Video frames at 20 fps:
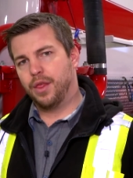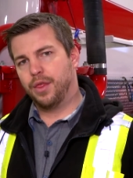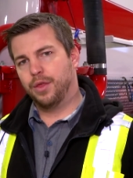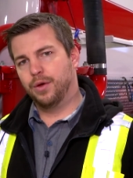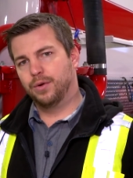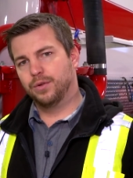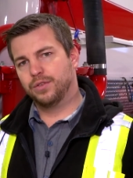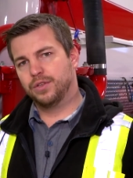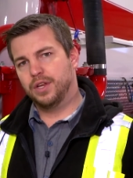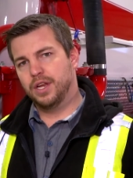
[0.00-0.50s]

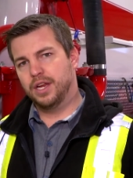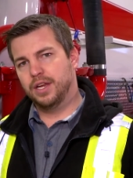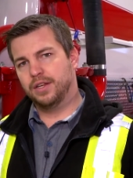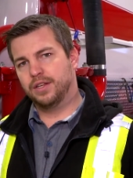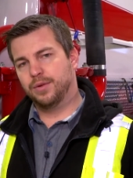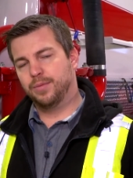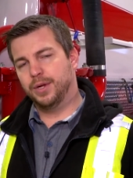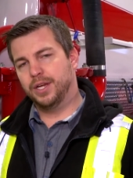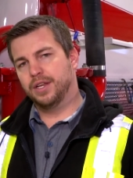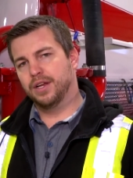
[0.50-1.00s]
those need
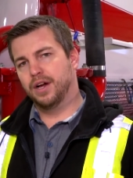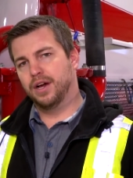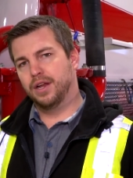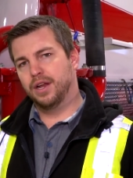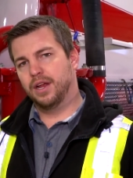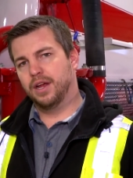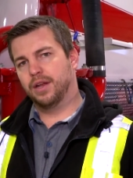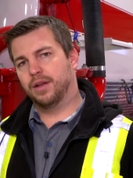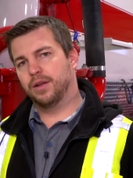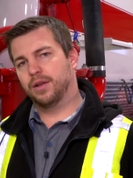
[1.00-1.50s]
to be done
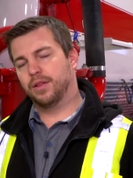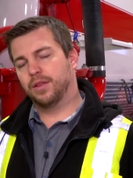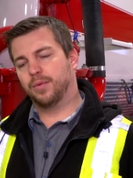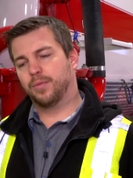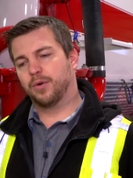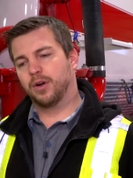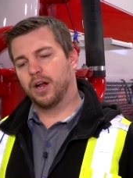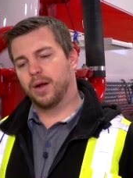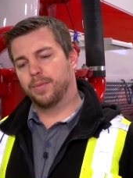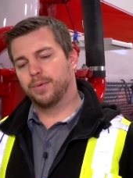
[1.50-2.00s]
at the
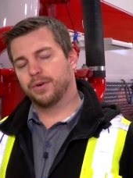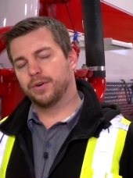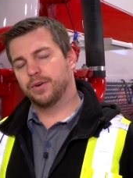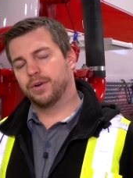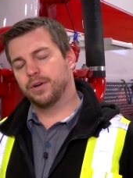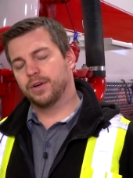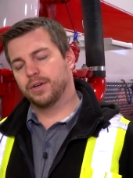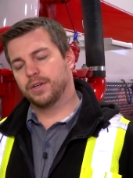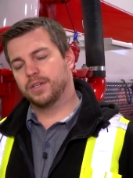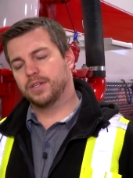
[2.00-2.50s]

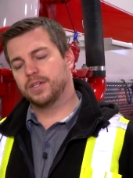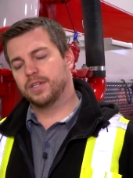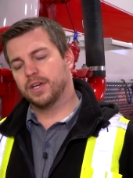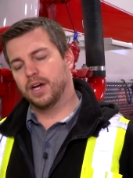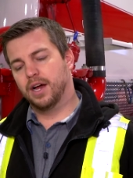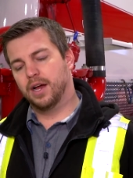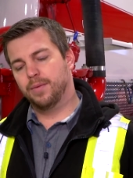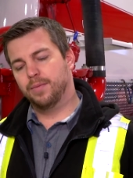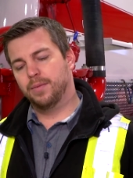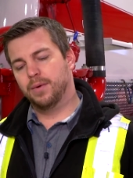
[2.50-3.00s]
proper
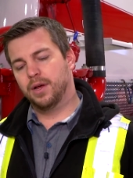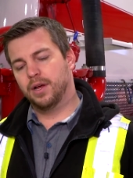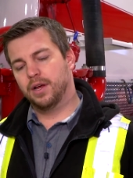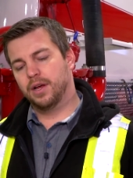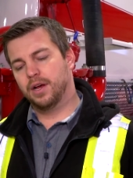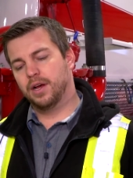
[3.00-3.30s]
time,